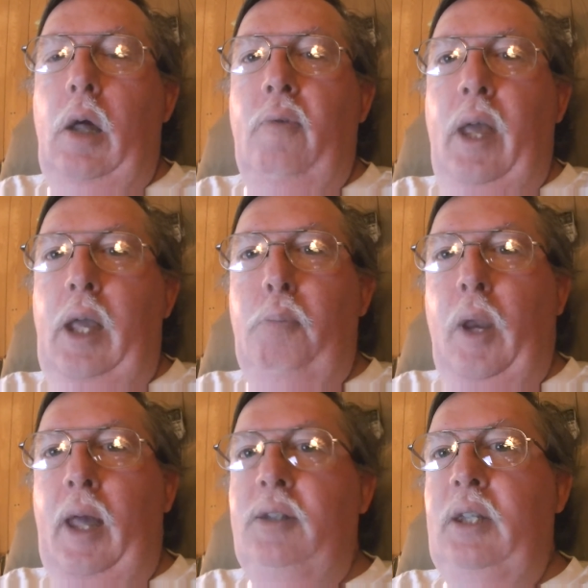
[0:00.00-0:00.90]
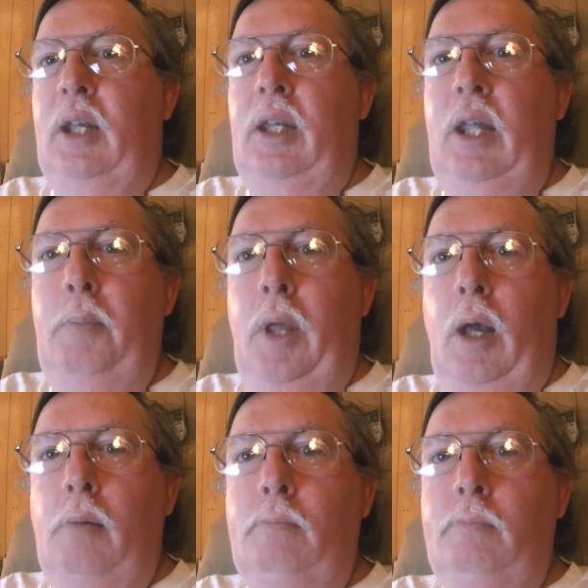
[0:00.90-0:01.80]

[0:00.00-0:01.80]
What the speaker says: of aplastic anemia.